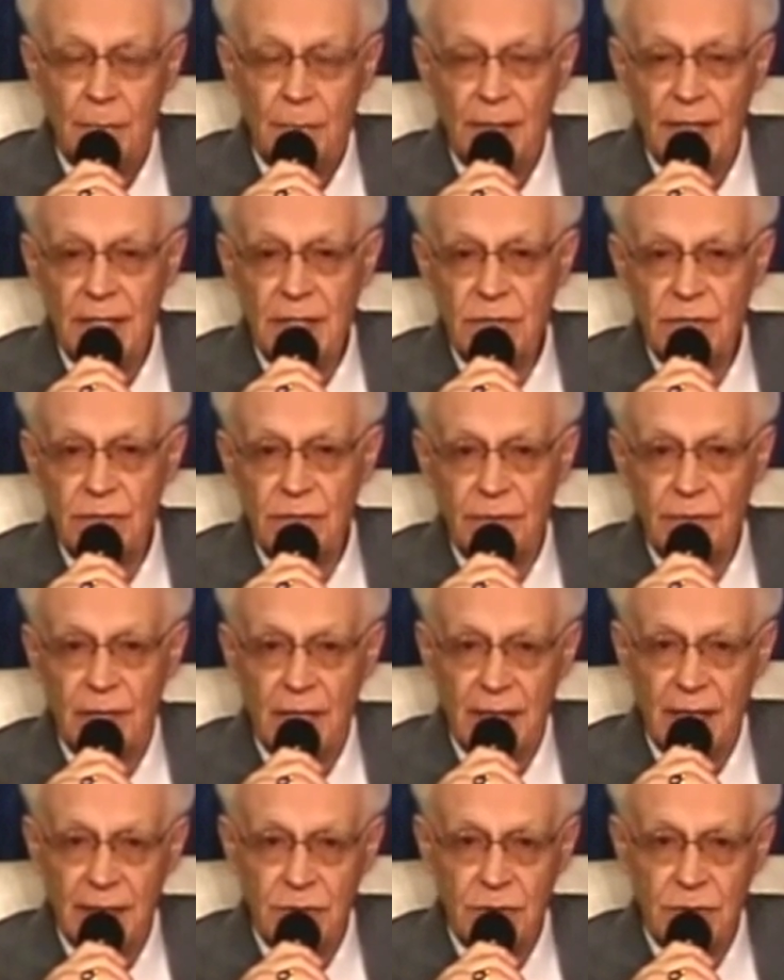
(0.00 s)
place of
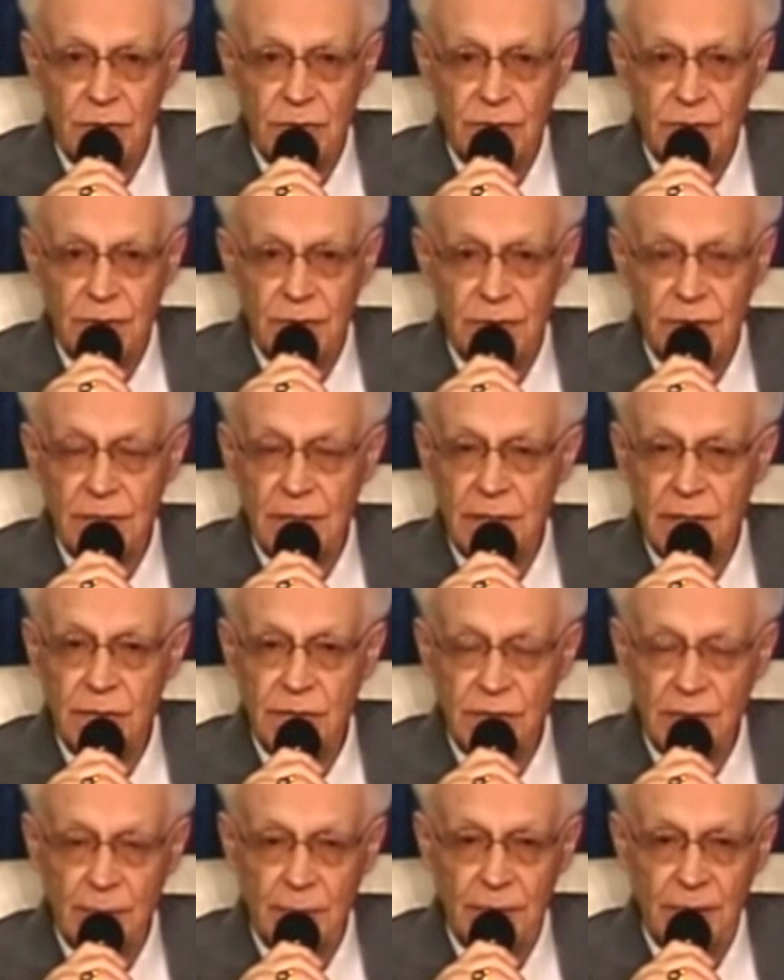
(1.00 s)
consciousness that
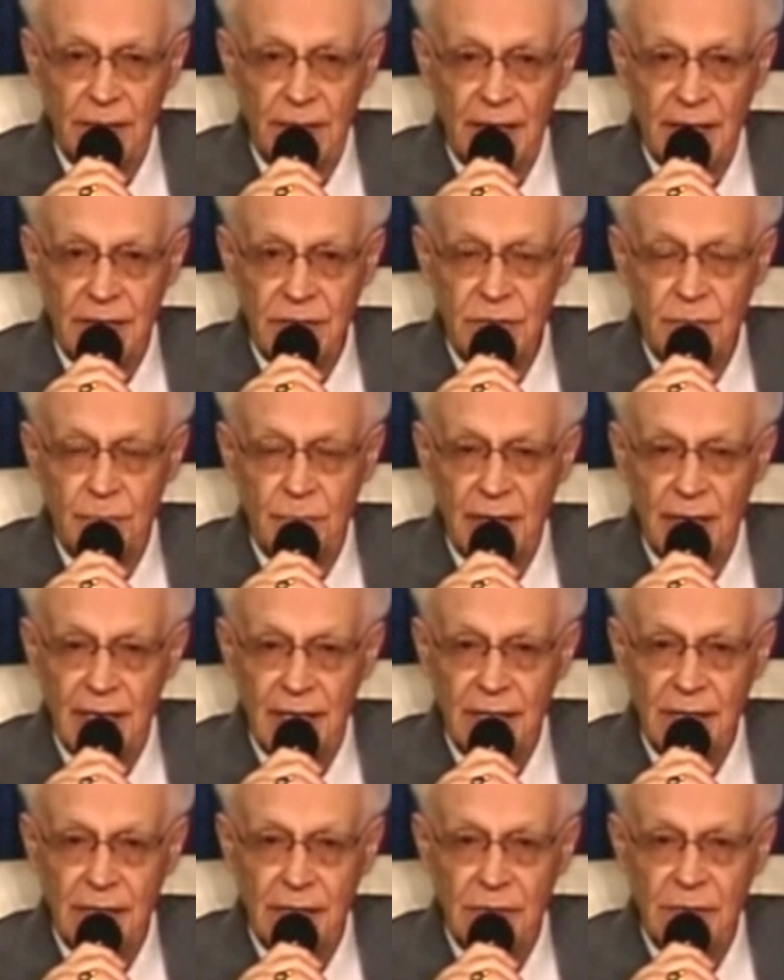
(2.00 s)
is symbolized
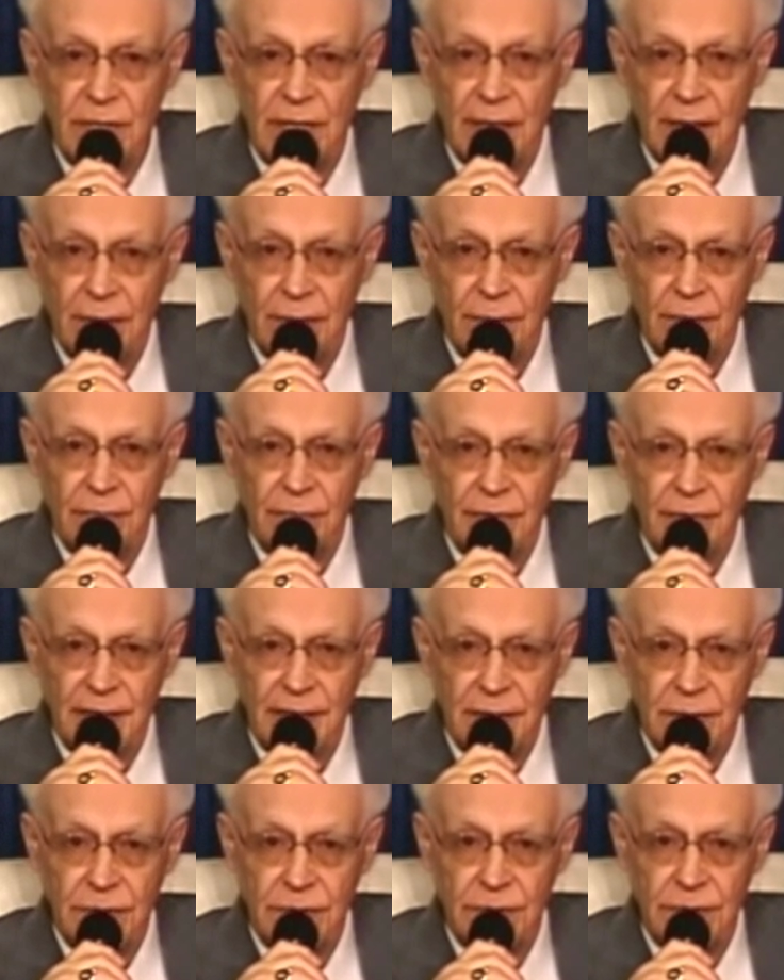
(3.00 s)
by these outer
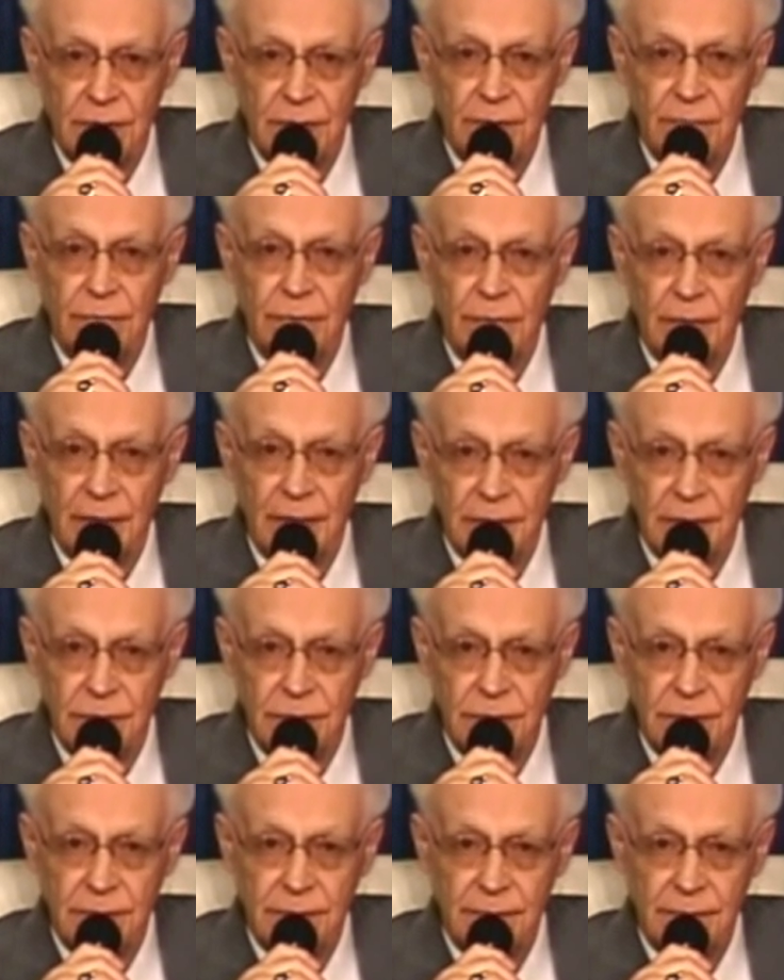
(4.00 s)
events of
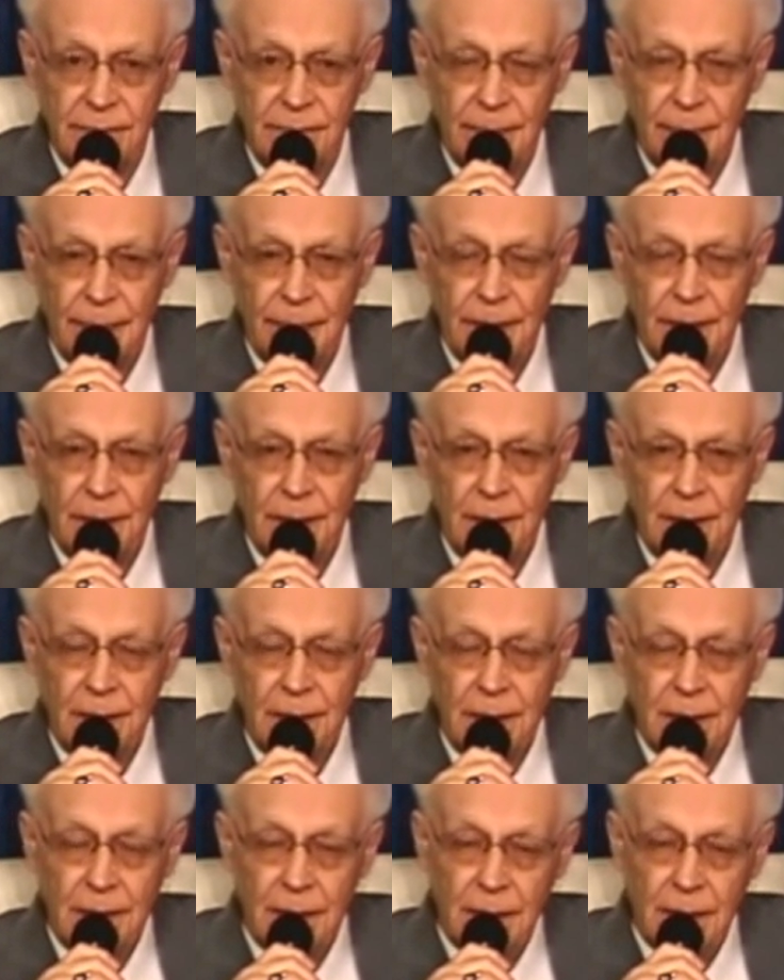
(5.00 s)
Christ.
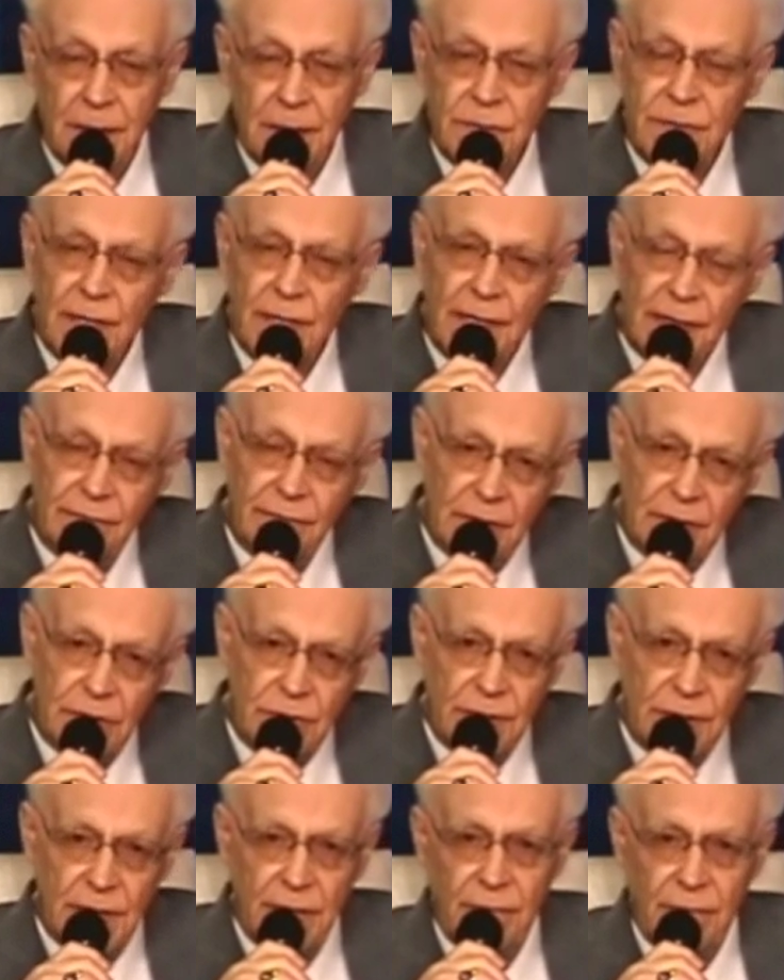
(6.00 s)
Inside of
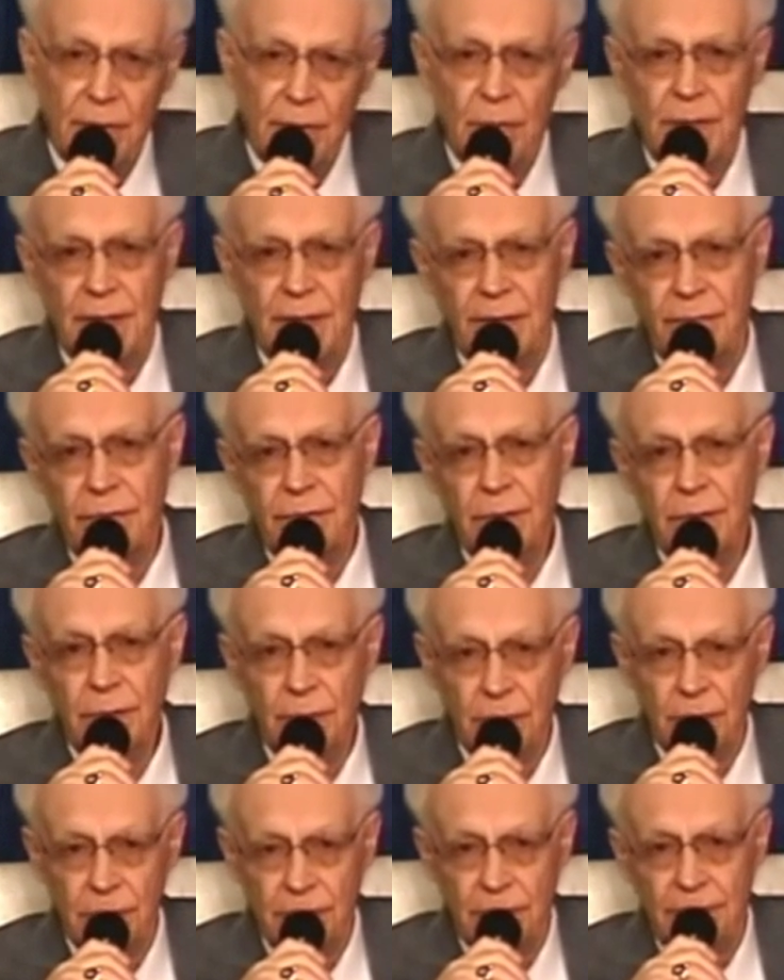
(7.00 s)
each and every one of
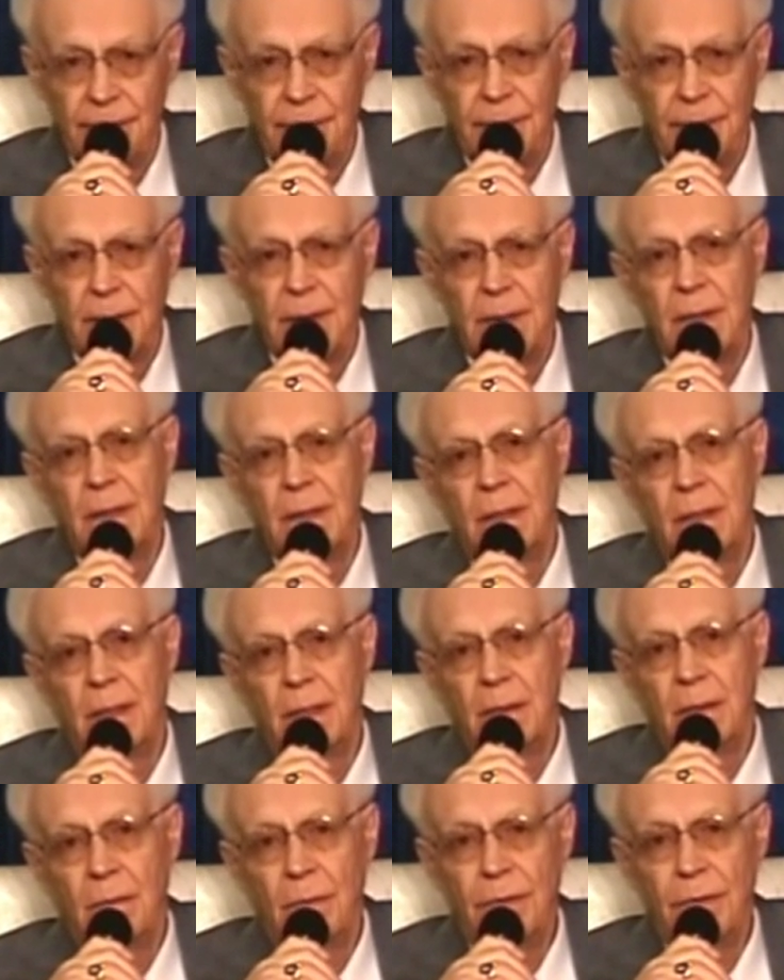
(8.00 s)
you,
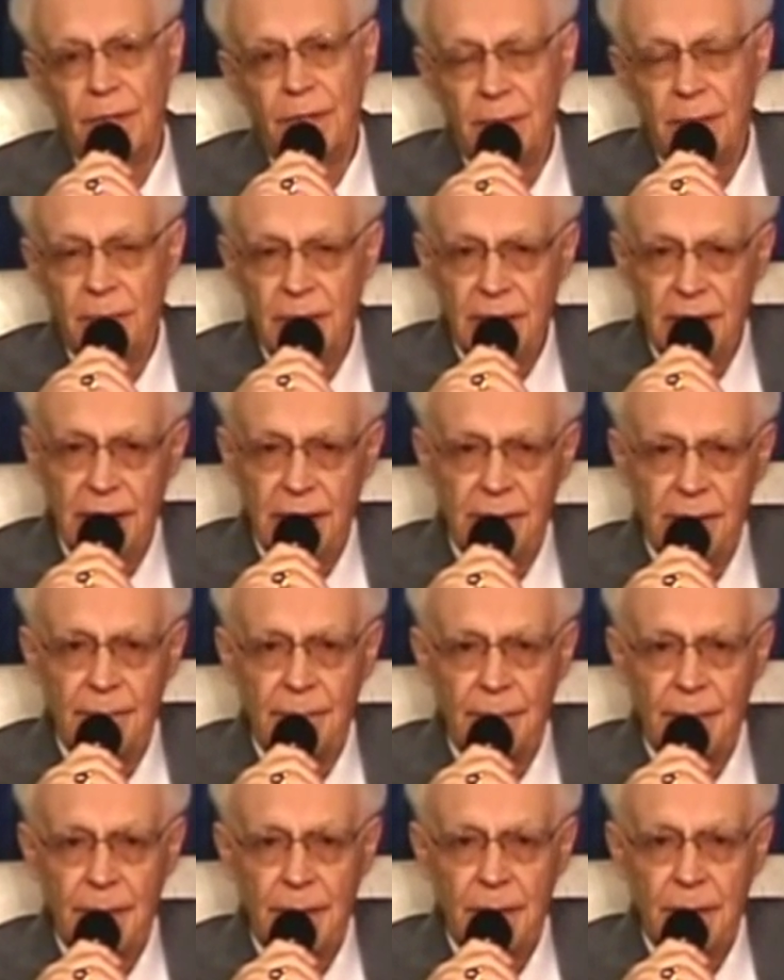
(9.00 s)
within me,
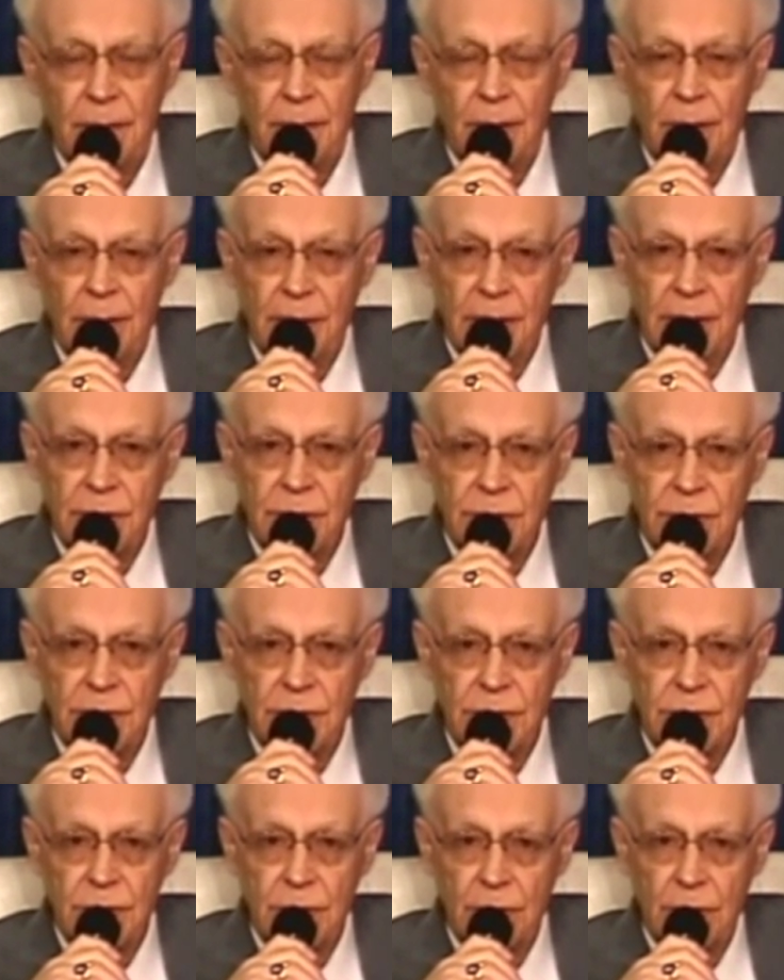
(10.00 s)
there is
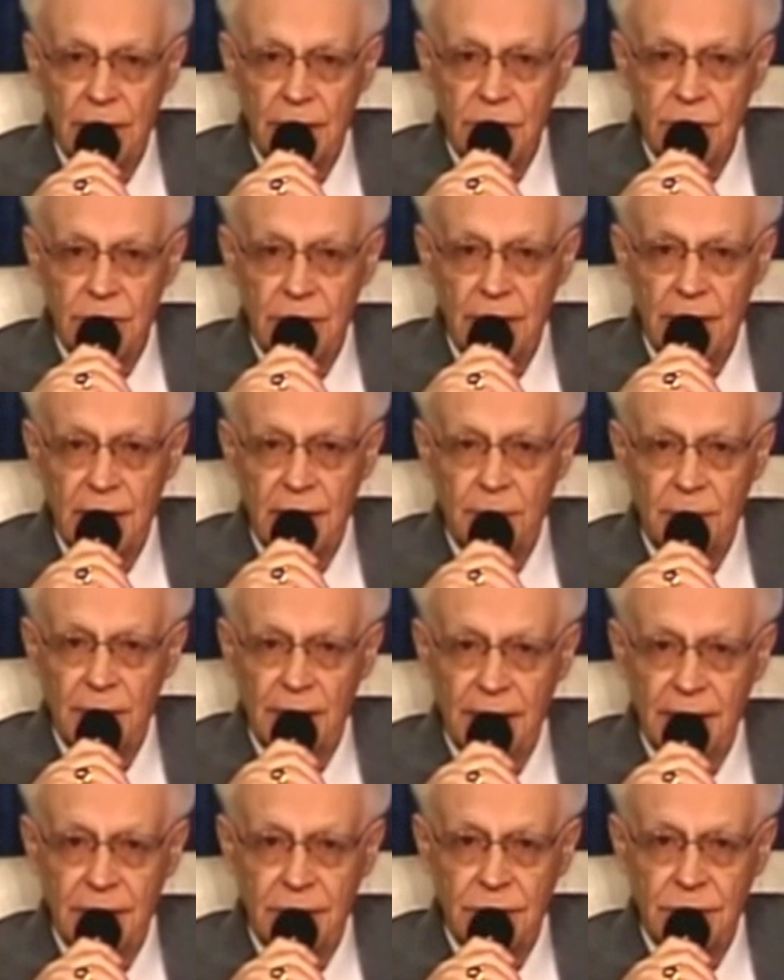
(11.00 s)
this Christ like
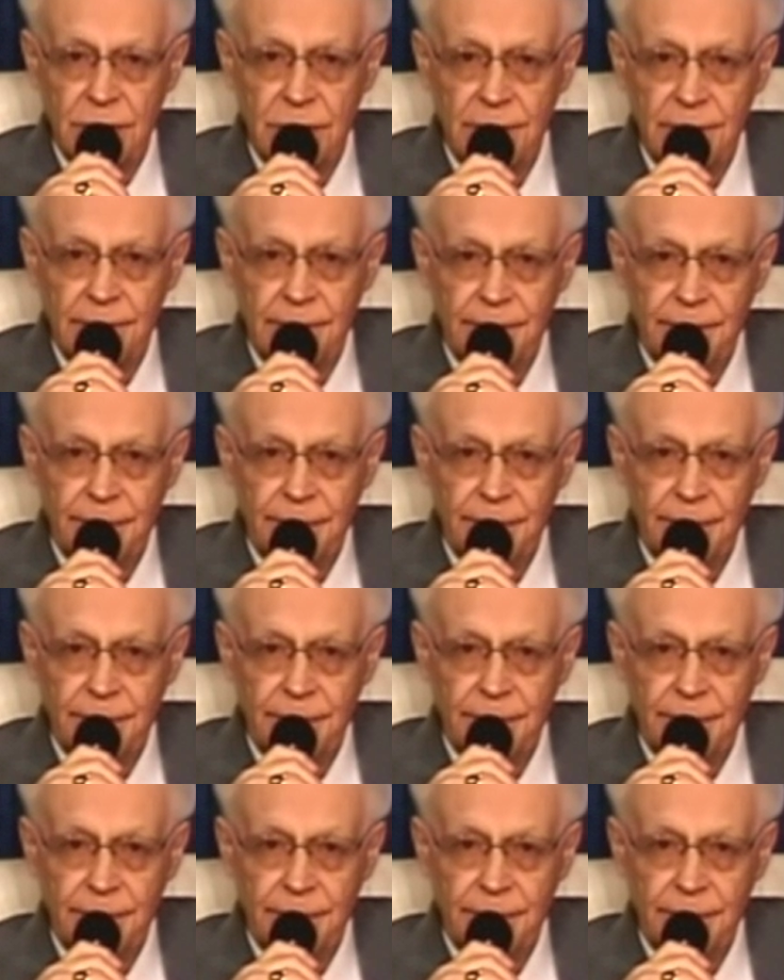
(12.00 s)
place.